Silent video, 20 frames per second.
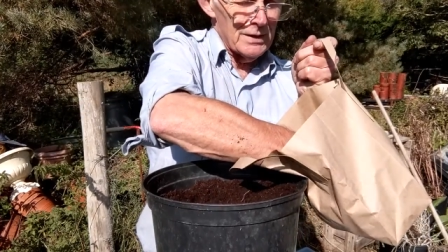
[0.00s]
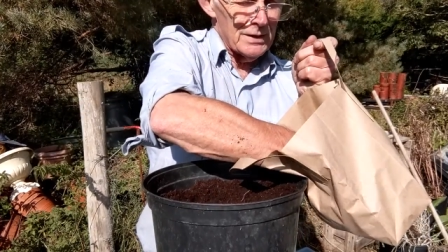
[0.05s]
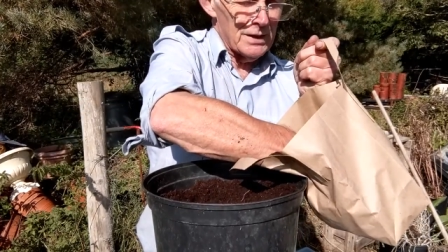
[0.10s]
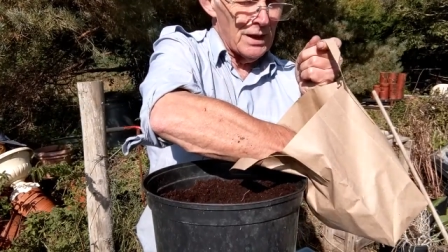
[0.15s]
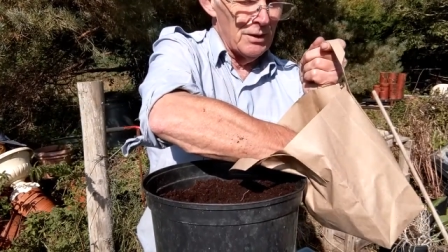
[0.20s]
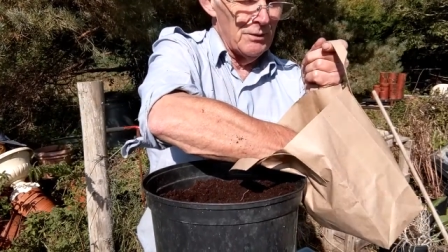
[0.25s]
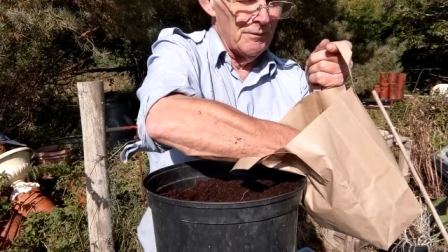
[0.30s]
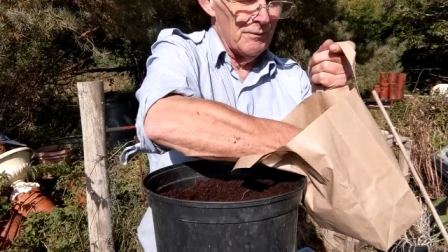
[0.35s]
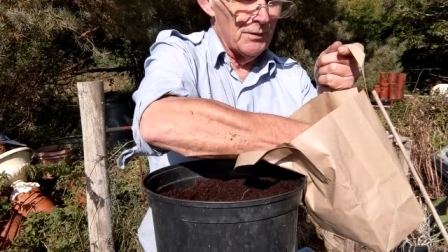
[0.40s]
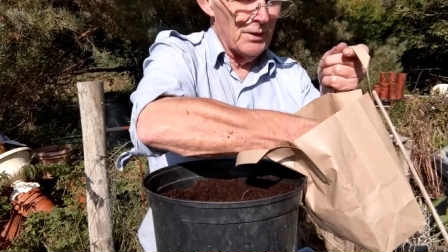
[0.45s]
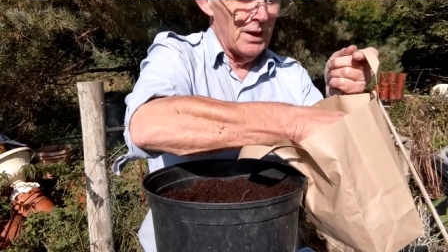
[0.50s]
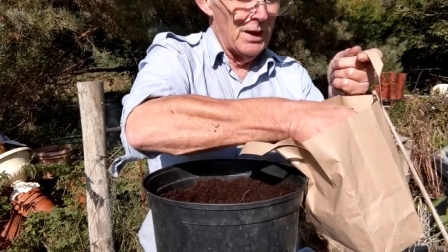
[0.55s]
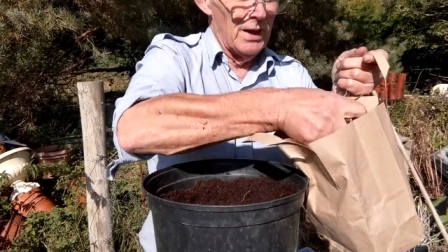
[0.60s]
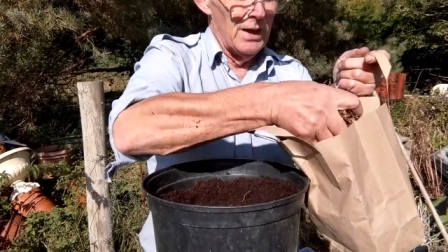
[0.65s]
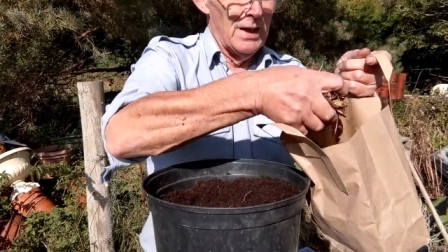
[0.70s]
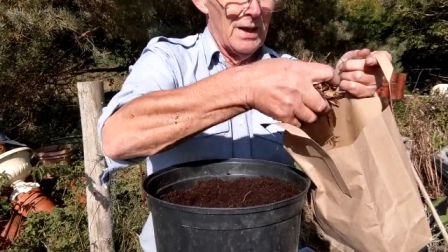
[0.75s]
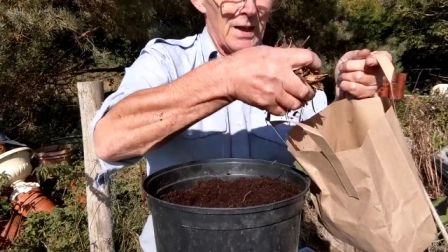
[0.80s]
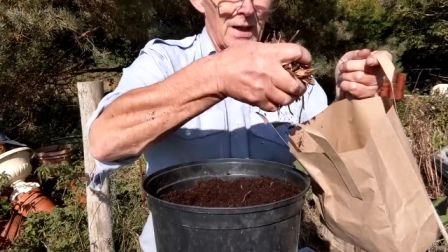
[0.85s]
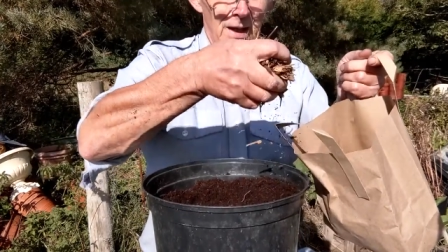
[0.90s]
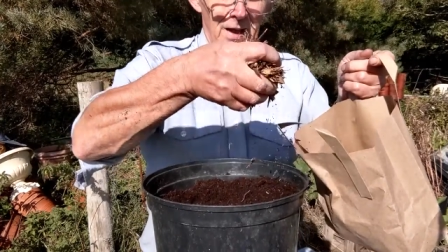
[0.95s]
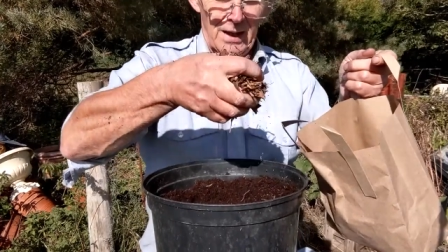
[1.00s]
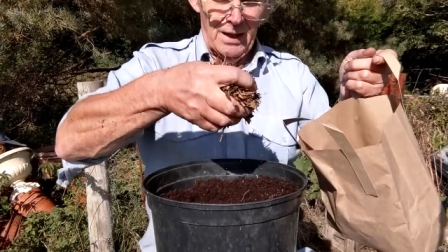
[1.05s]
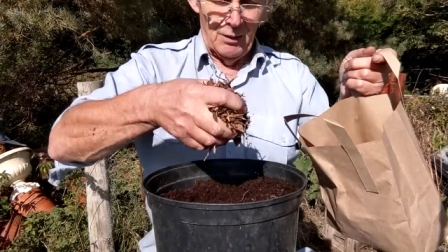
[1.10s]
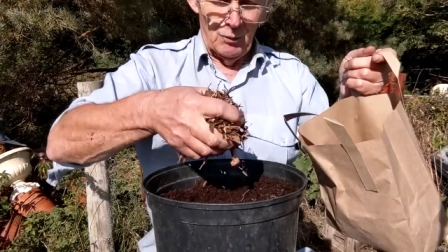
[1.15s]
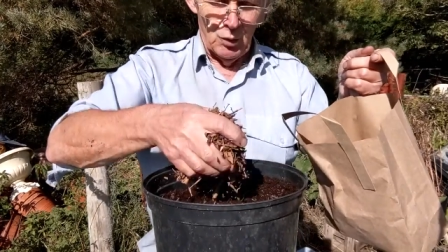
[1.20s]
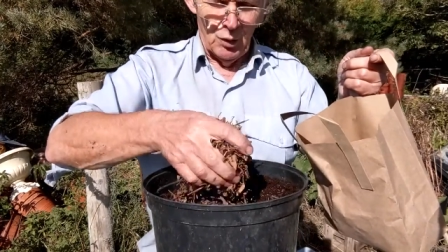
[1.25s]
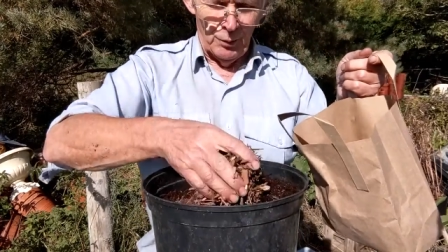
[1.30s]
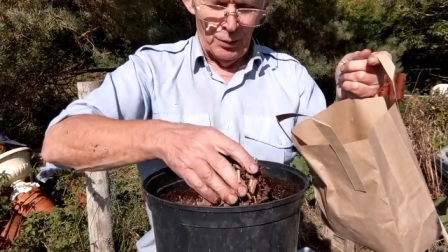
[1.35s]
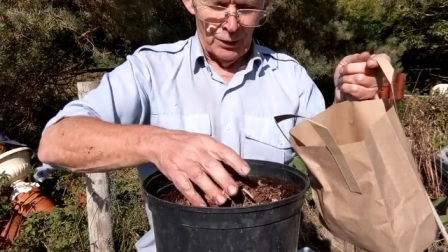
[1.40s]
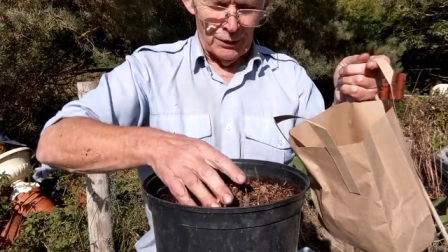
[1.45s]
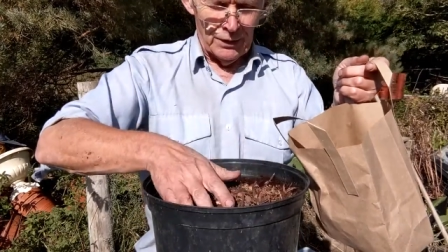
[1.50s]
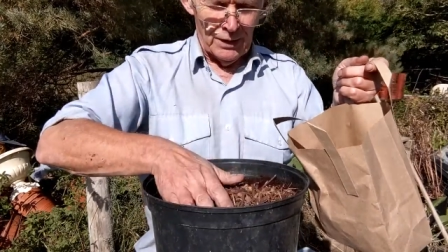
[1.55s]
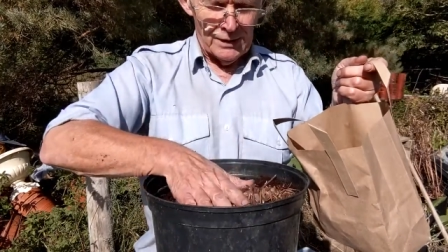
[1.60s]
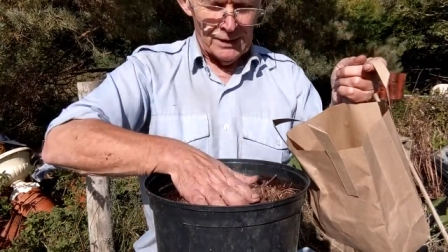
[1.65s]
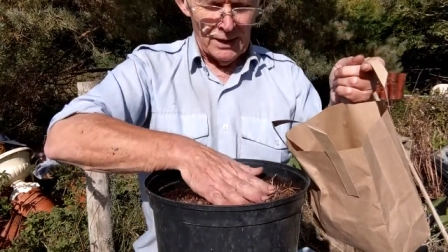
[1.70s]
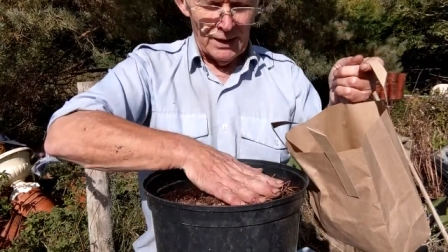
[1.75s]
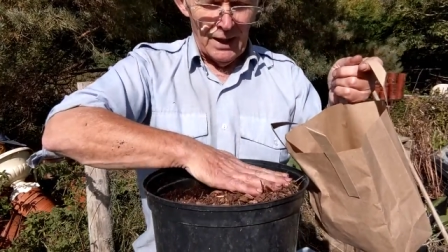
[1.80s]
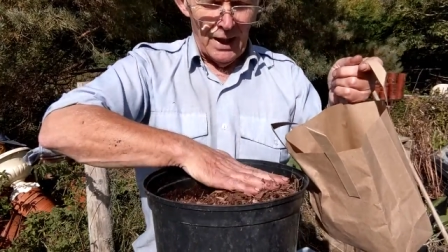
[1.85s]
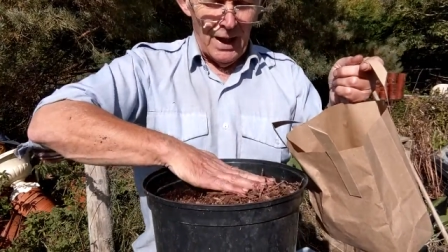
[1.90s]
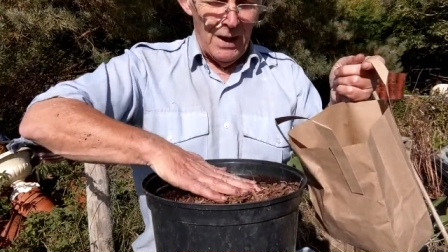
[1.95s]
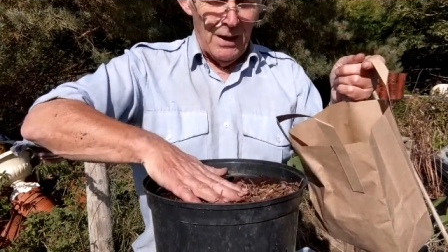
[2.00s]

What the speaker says: So we'll put these in.